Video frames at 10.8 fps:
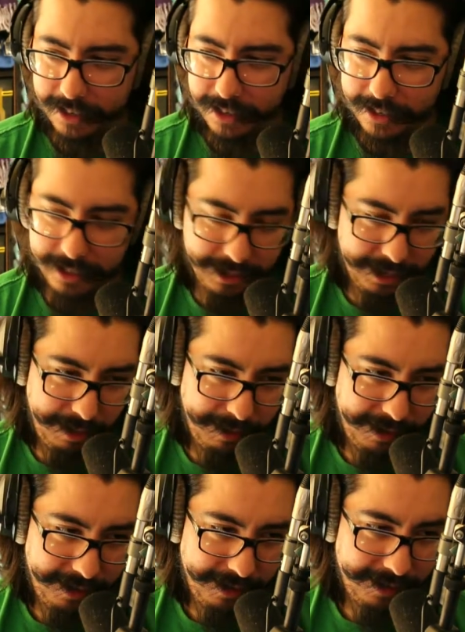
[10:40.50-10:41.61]

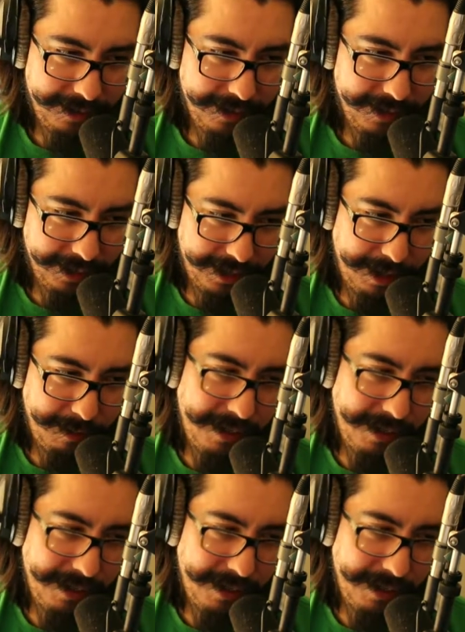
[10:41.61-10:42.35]
Disclaimer. Disclaimer,